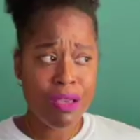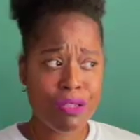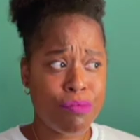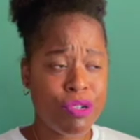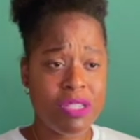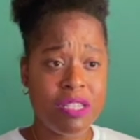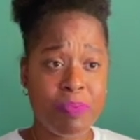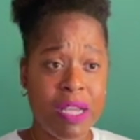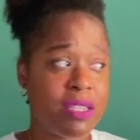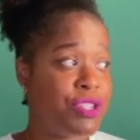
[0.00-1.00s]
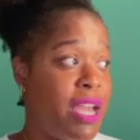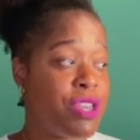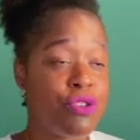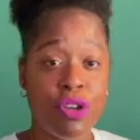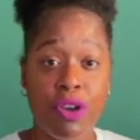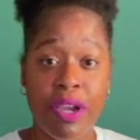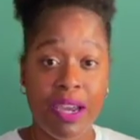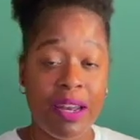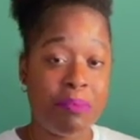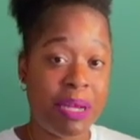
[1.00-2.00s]
So most of these places, yeah, you can go
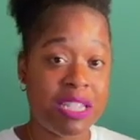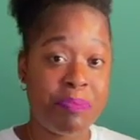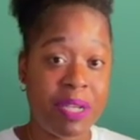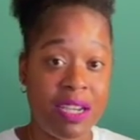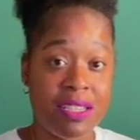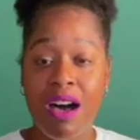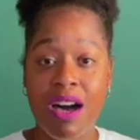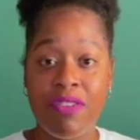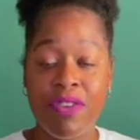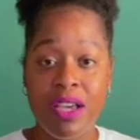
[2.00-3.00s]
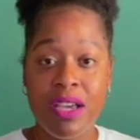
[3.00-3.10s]
get it, but it's because of